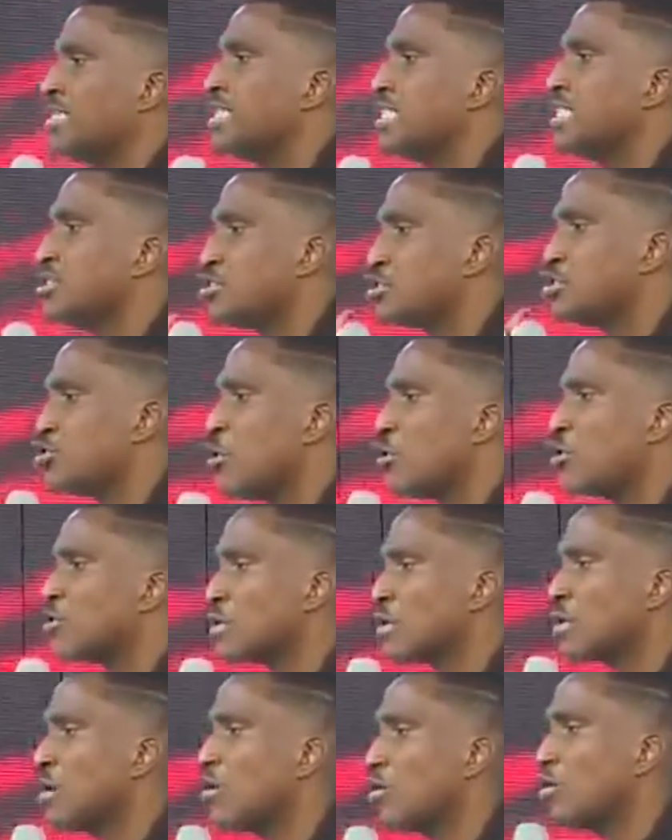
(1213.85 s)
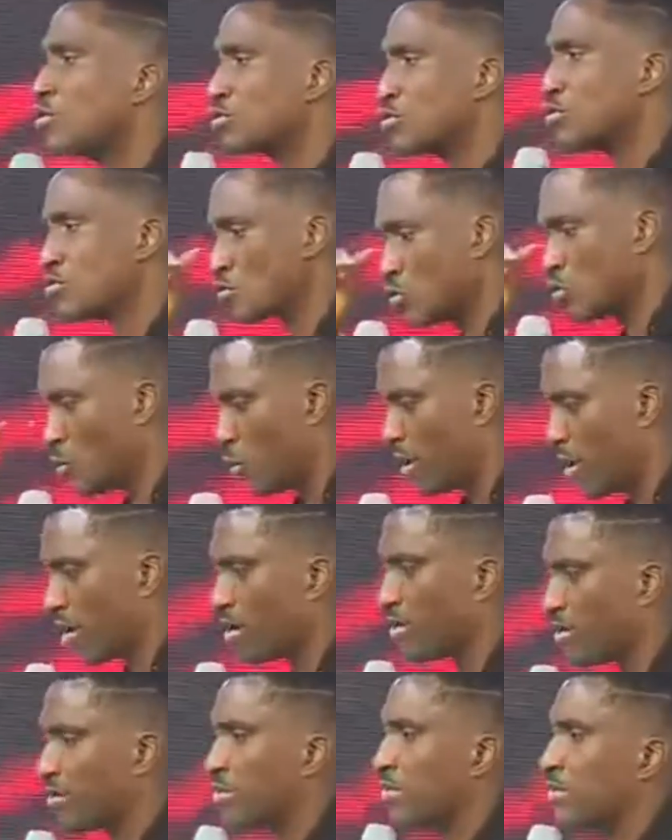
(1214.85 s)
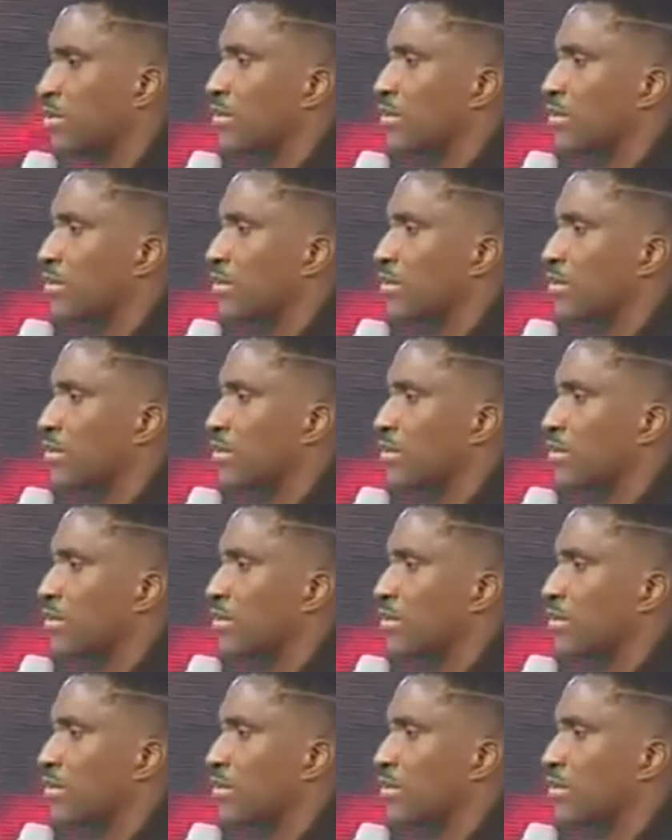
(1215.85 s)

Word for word: the shortcut to wealth.